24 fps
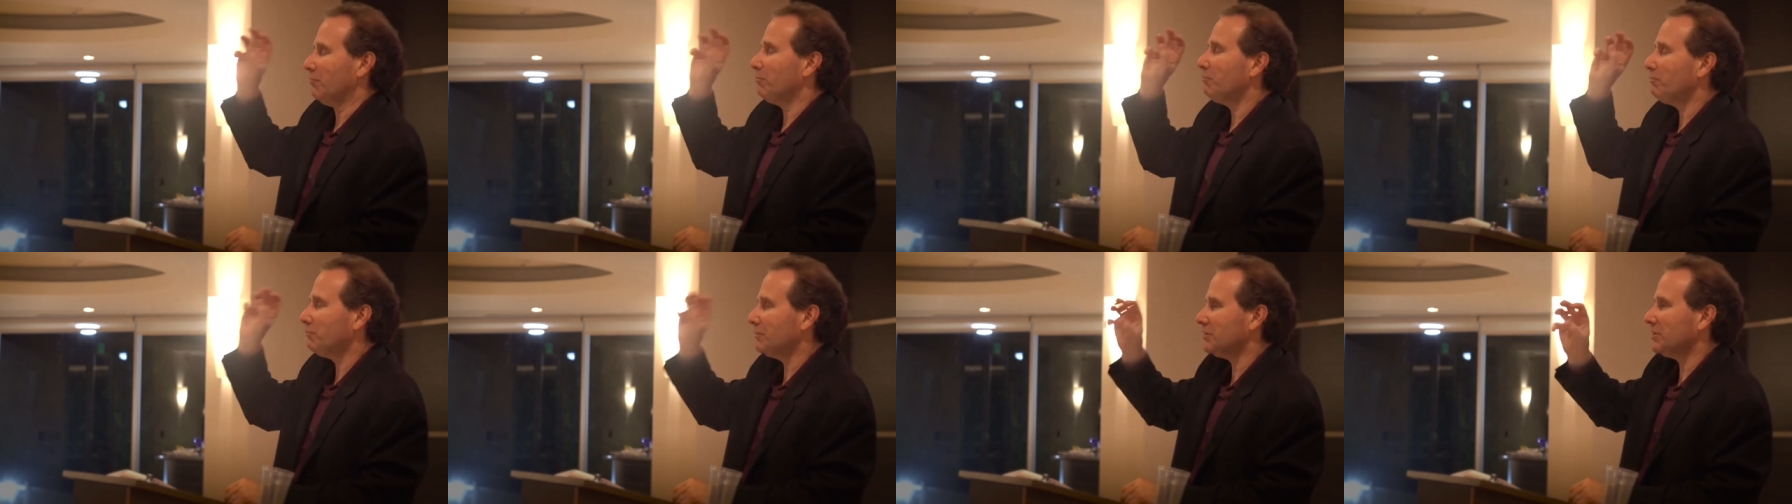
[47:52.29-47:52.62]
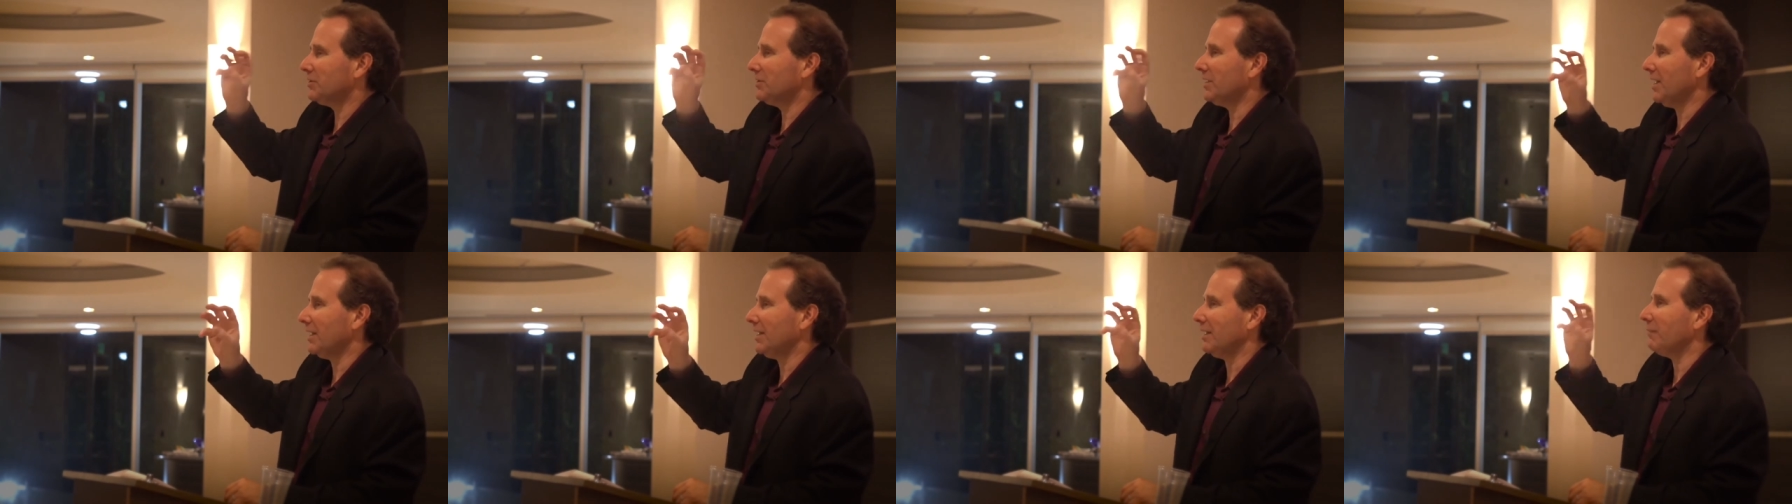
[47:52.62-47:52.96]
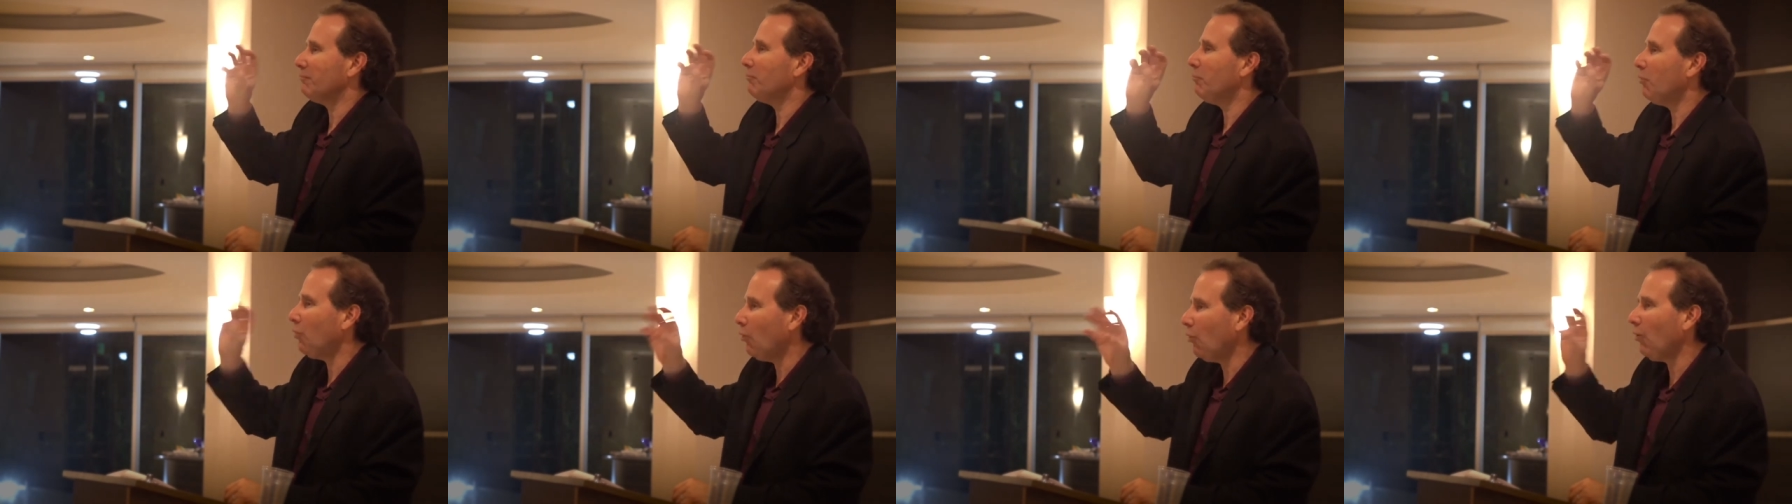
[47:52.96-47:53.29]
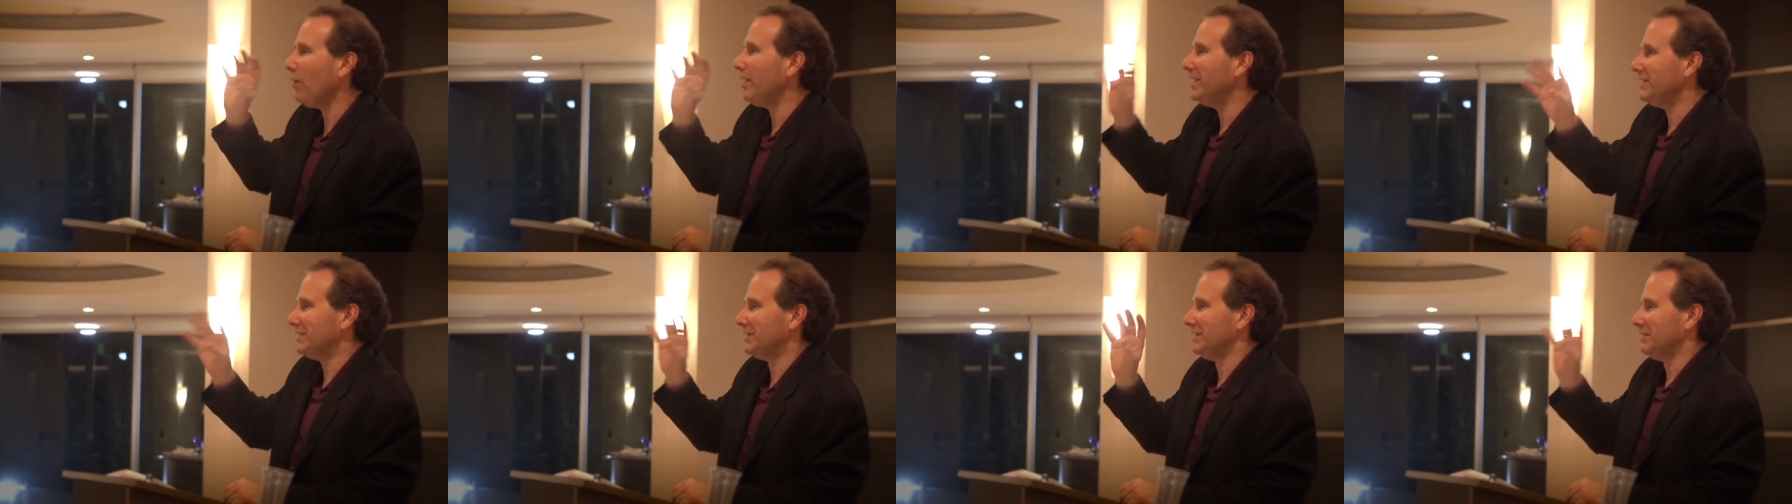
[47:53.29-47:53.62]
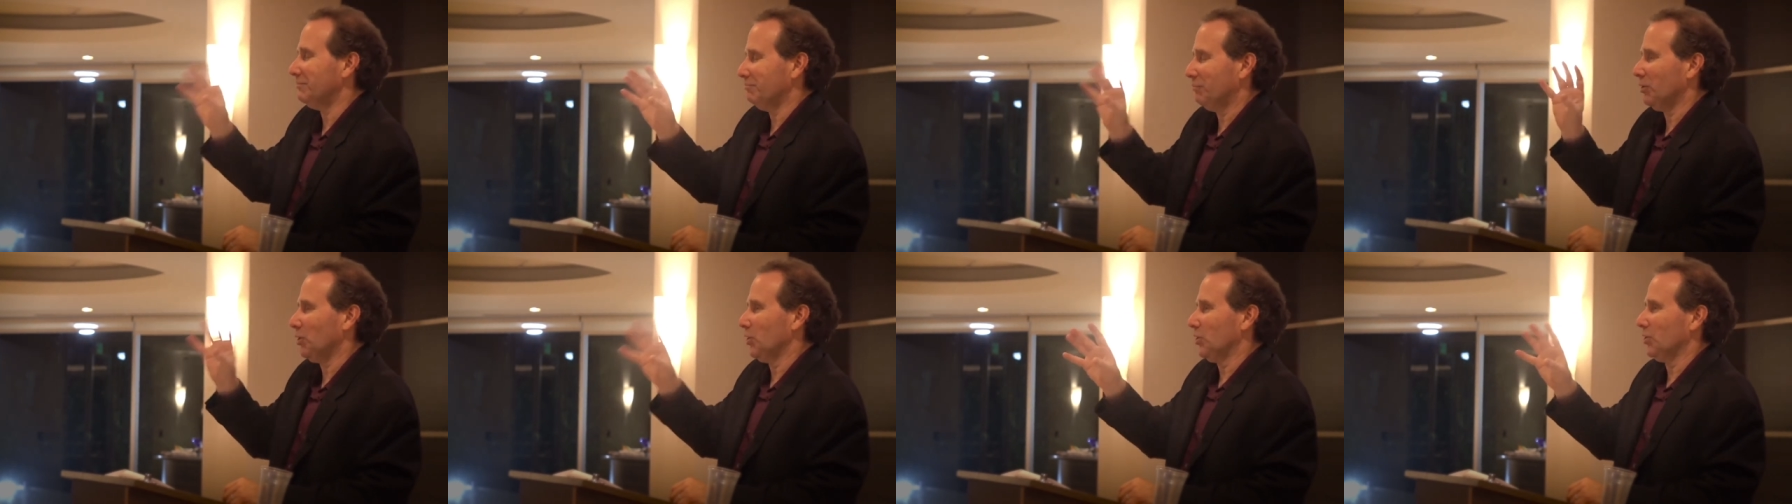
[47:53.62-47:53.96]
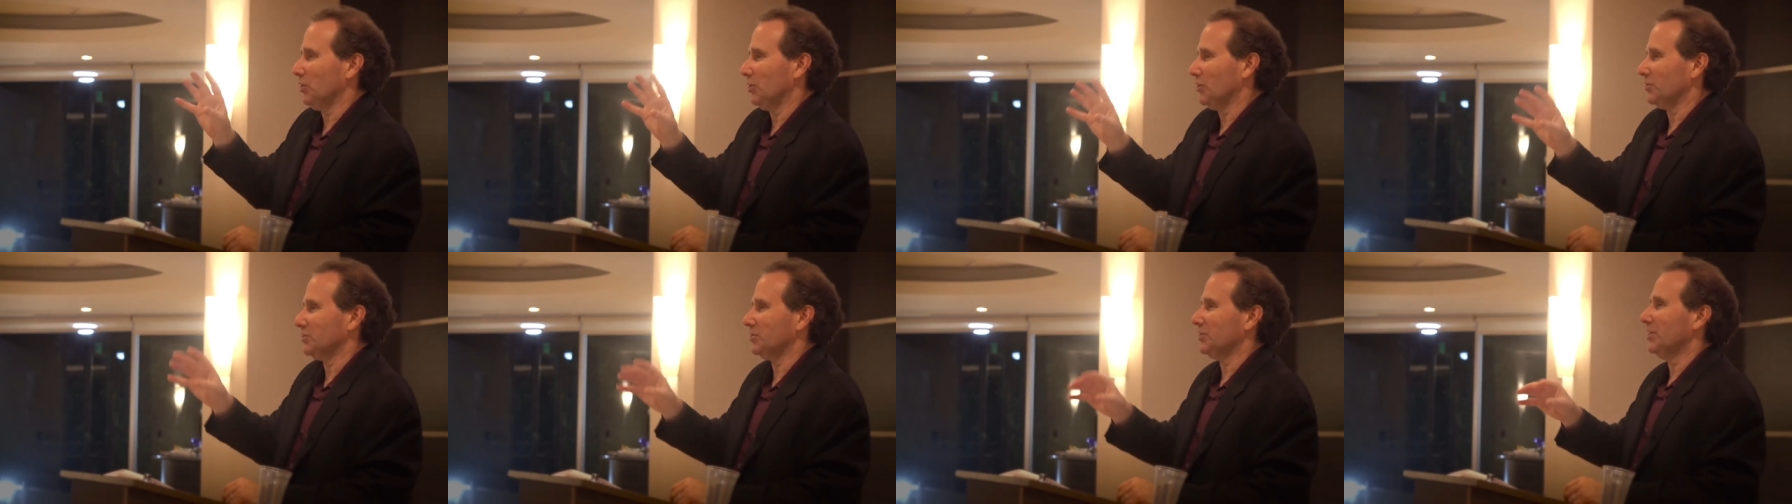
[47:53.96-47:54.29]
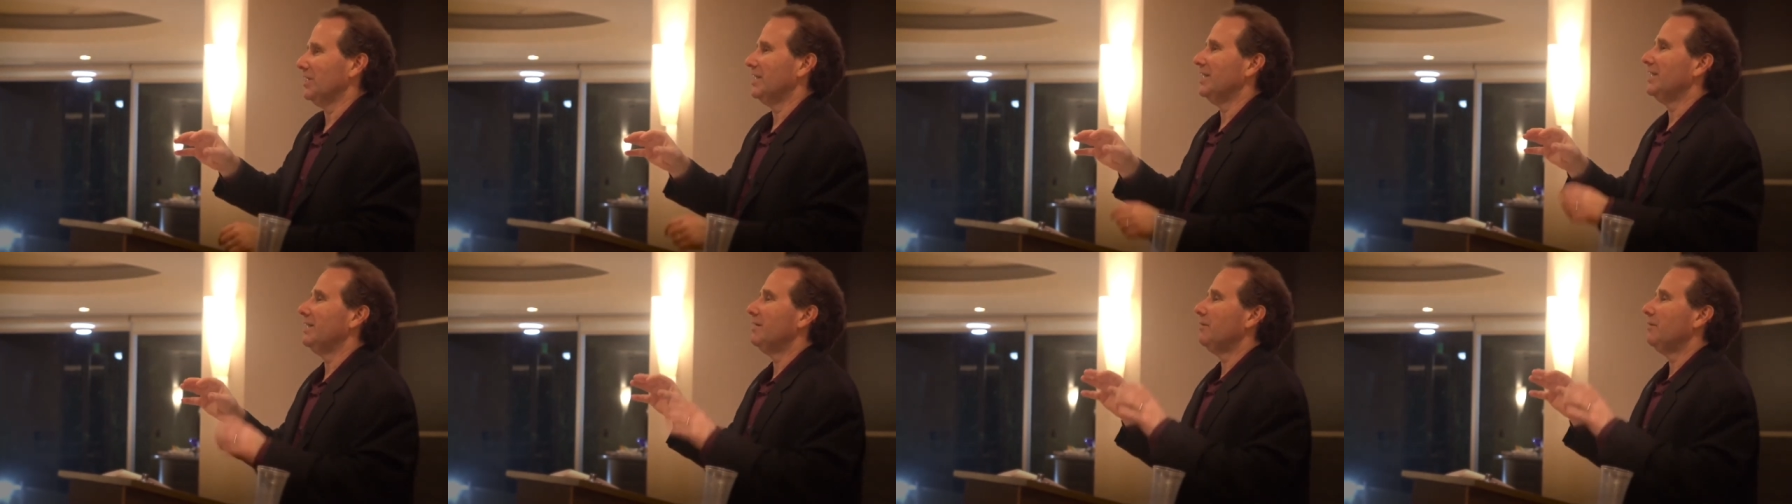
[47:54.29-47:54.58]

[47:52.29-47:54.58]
They're selling poison burgers.